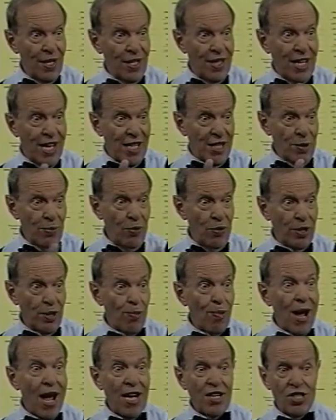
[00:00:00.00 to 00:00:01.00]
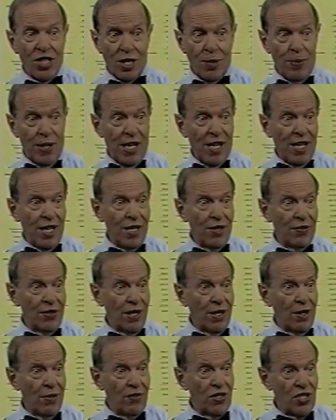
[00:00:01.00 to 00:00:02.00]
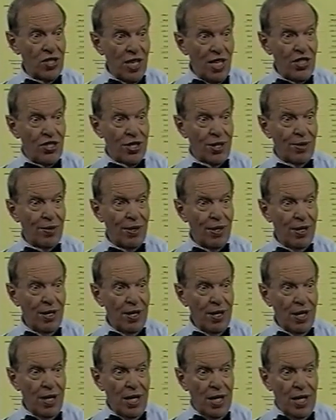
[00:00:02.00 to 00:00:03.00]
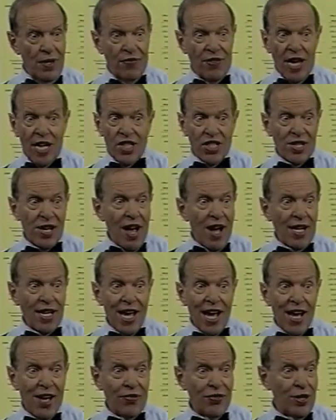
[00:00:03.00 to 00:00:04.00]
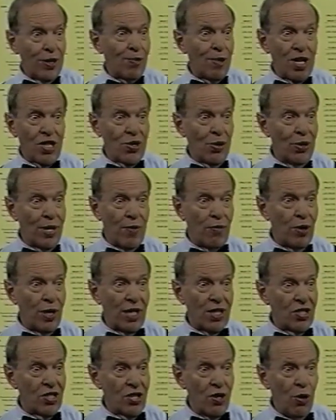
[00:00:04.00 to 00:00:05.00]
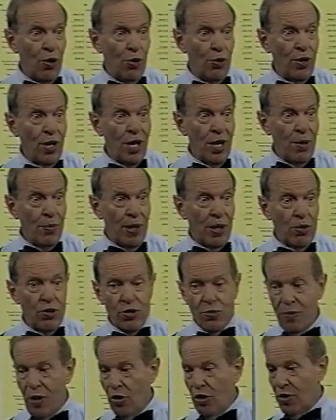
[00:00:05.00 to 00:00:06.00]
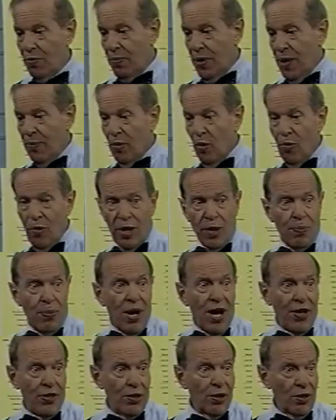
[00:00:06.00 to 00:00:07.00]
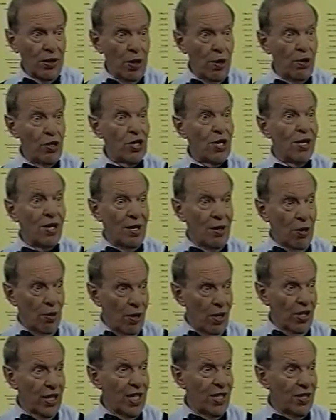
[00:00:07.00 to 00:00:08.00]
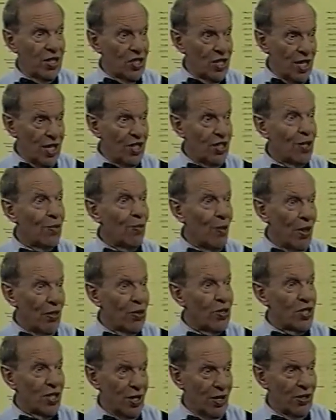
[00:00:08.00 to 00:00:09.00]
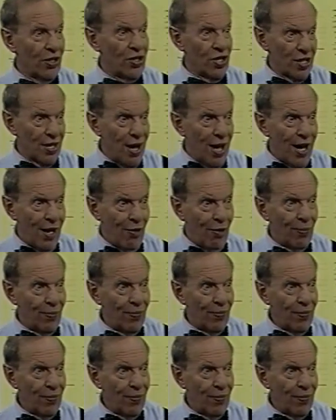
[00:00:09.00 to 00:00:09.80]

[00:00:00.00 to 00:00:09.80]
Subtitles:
to get them on the racks at the beginning of the season. If they stock out, the dress will never get sold because most people want to buy their clothes early in the season while they're still in style.